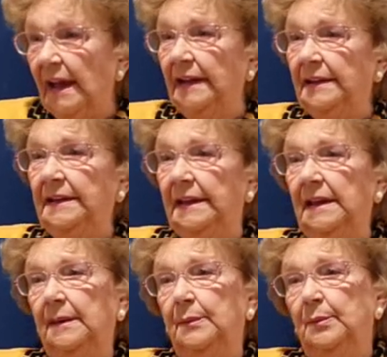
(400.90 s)
And
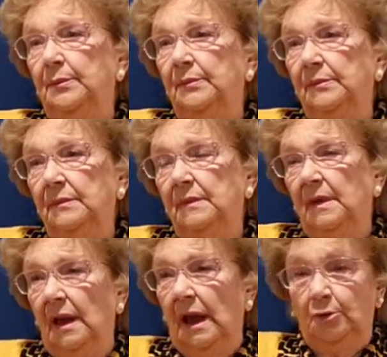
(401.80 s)

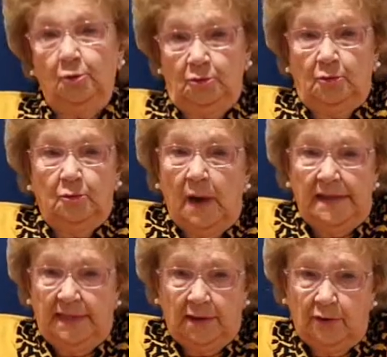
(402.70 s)
I don't know why
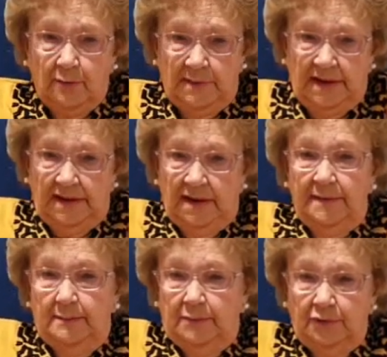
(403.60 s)
they come in,
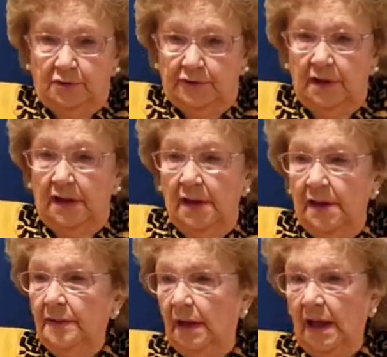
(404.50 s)
but
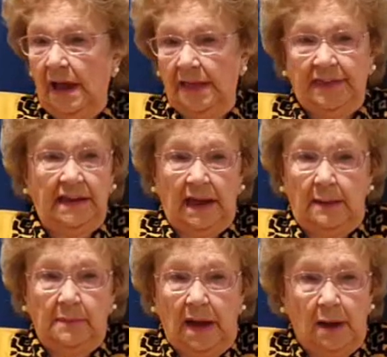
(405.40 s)
I think
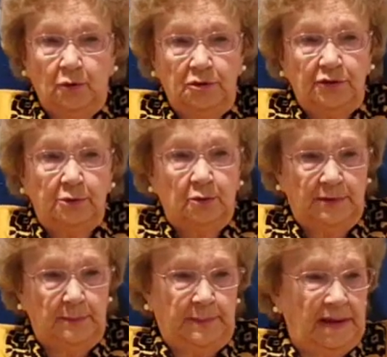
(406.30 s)
I wouldn't go to
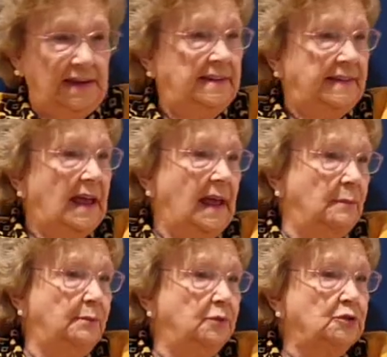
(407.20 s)
bed and I
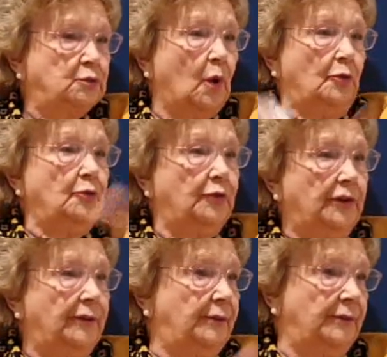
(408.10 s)
was wandering
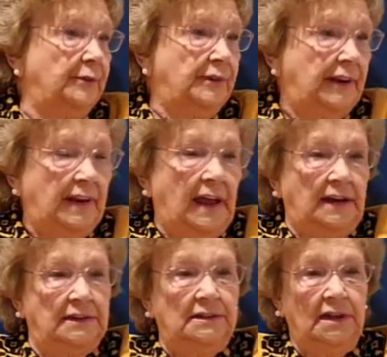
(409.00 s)
around and that.
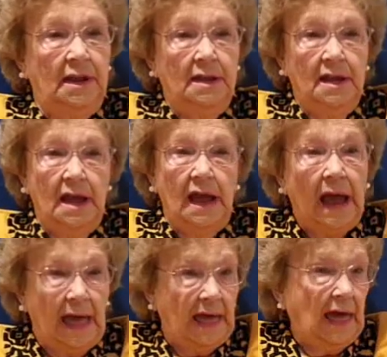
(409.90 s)
And
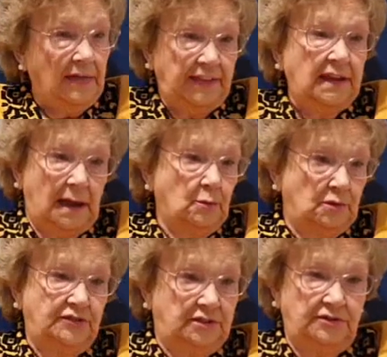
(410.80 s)
I think I
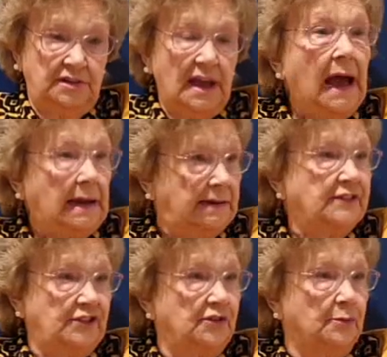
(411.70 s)
was
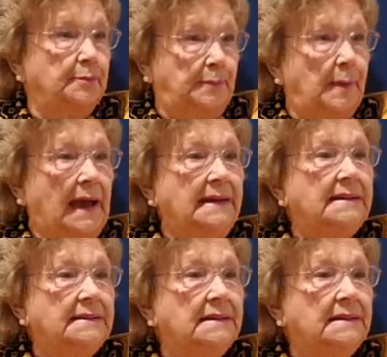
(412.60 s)
acting up bad.